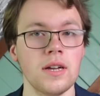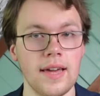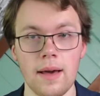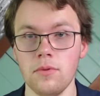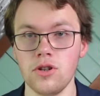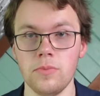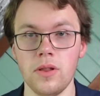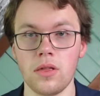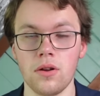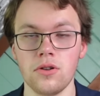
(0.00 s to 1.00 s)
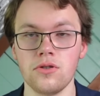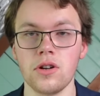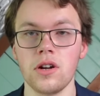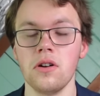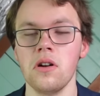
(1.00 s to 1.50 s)
Campbell should be the third
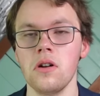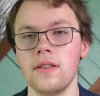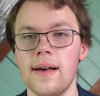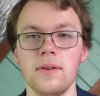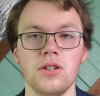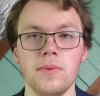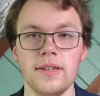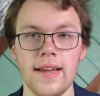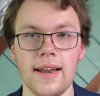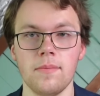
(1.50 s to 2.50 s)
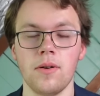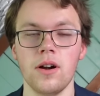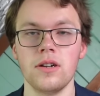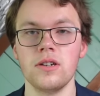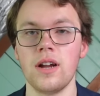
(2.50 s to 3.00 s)
stringer. Talbot should be a tandem
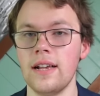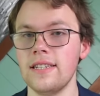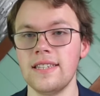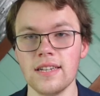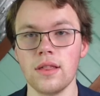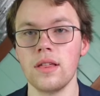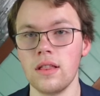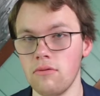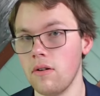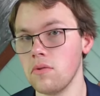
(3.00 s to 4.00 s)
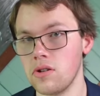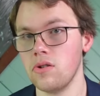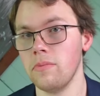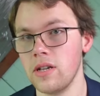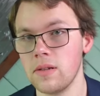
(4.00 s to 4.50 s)
partner. I still think the Red Wings are
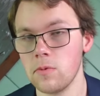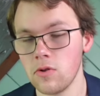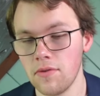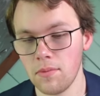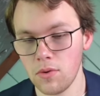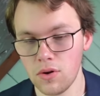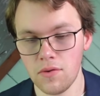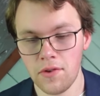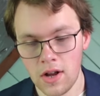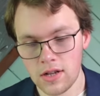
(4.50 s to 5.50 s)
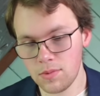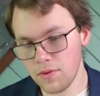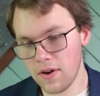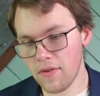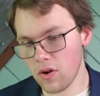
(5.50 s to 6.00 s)
going to make some sort of a move to
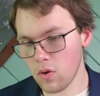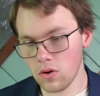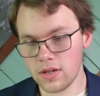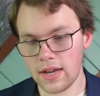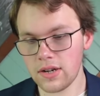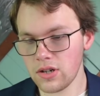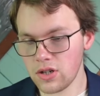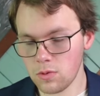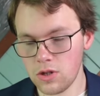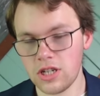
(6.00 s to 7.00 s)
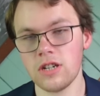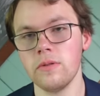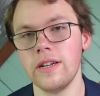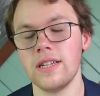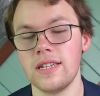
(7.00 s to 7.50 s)
move off a goaltender. So we shall
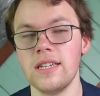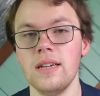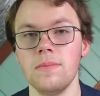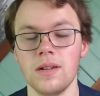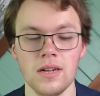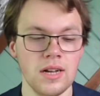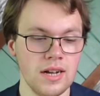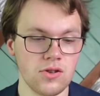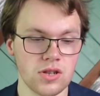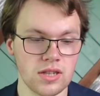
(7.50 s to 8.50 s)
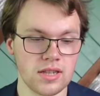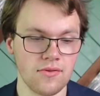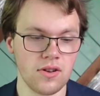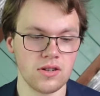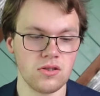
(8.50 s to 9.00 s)
wait and see. But interesting
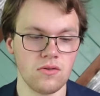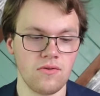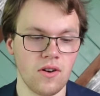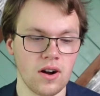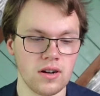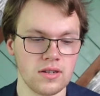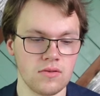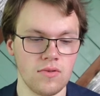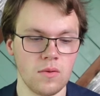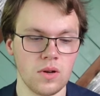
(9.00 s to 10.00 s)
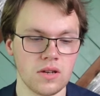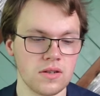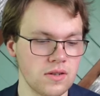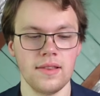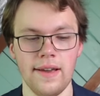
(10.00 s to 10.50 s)
stuff there so far as the Red
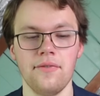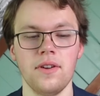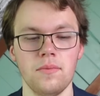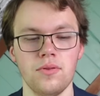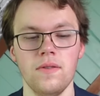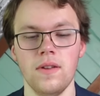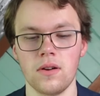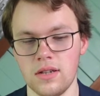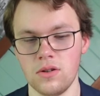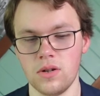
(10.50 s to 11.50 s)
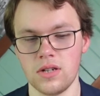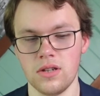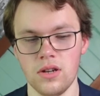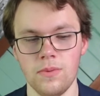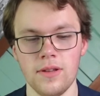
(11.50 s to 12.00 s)
Wings definitely improved their situation
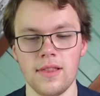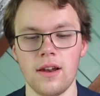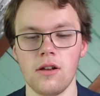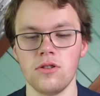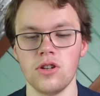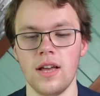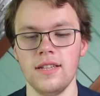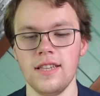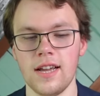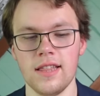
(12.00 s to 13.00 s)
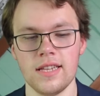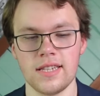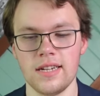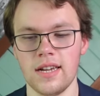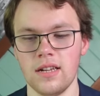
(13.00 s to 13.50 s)
a little bit. Then on July 2nd, they
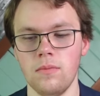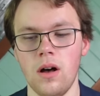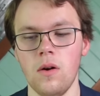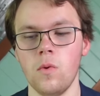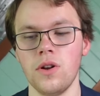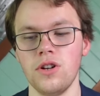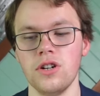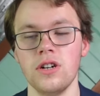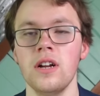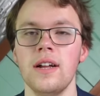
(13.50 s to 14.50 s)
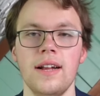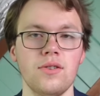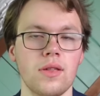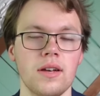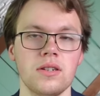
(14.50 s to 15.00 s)
signed Tyler Motte, one year Jr. and
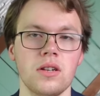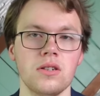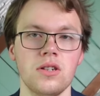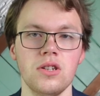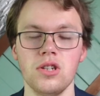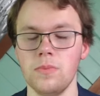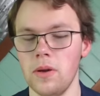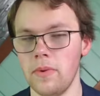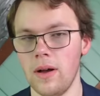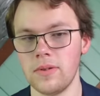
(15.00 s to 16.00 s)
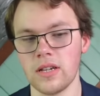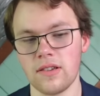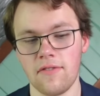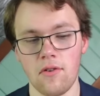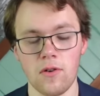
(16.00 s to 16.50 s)
$2,000 deal should be a bomb
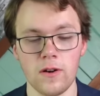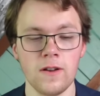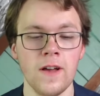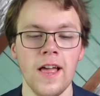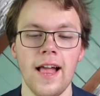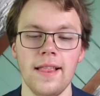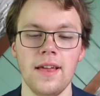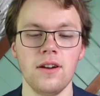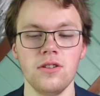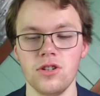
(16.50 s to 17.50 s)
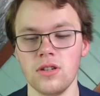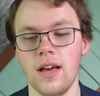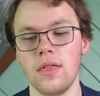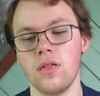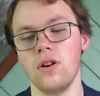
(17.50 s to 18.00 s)
six forward. And then on
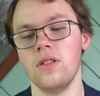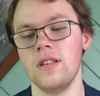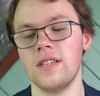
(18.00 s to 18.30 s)
July 3rd, they